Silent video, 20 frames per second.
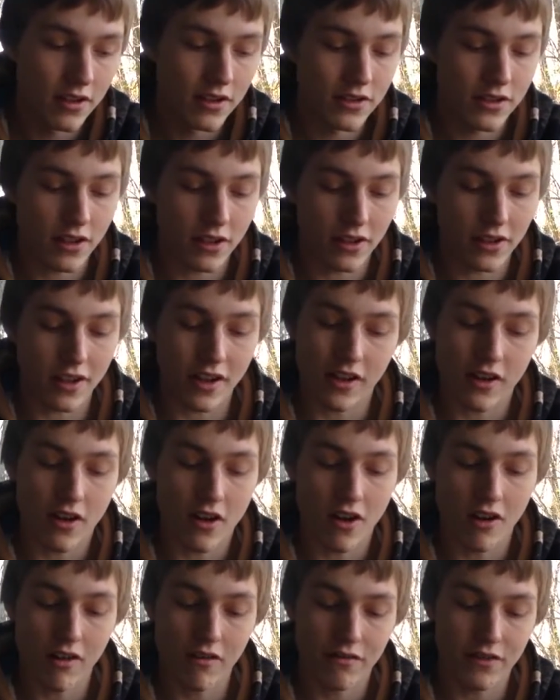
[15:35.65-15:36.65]
So you get
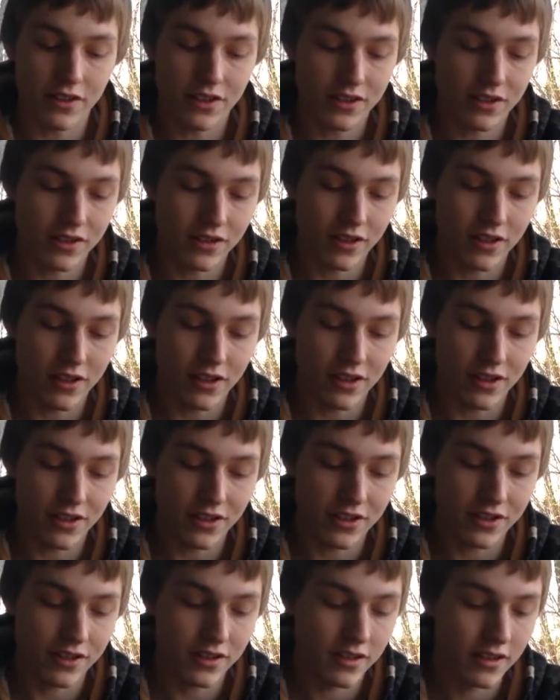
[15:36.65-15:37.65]
all of these
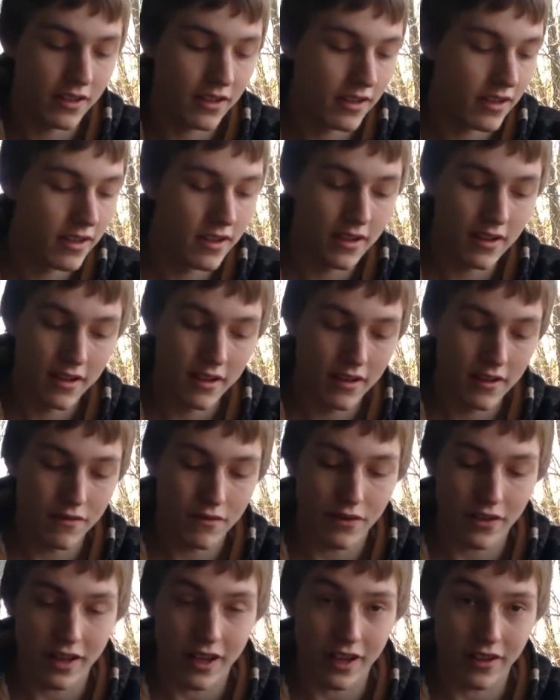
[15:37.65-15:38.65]
cigars
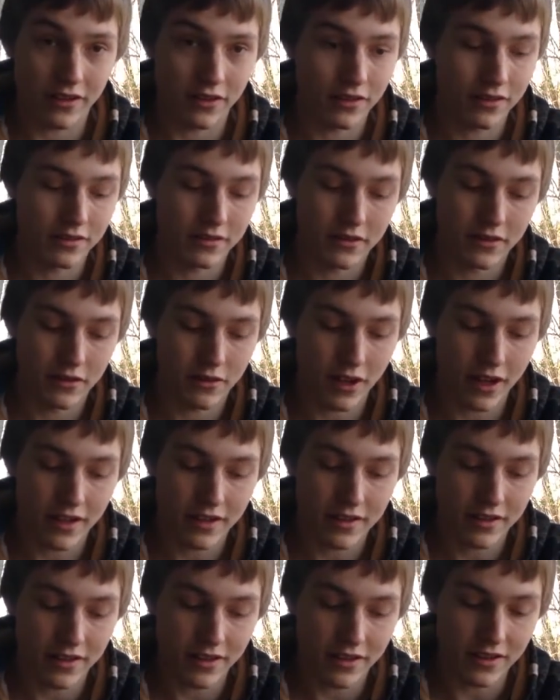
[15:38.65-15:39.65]
for that
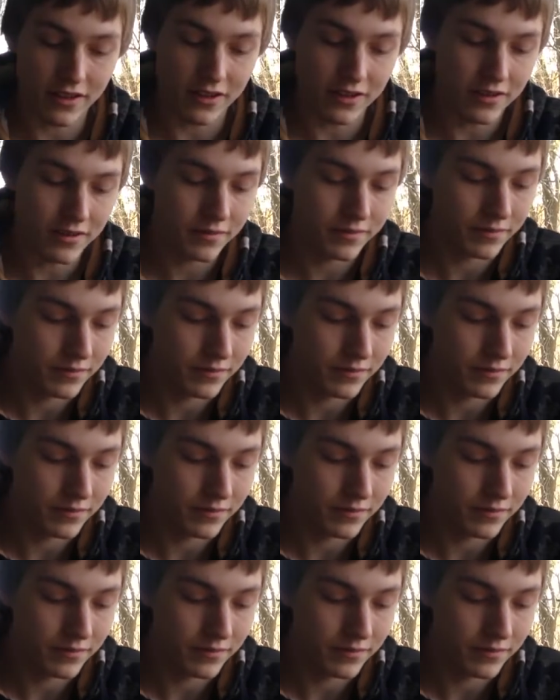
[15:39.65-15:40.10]
great deal.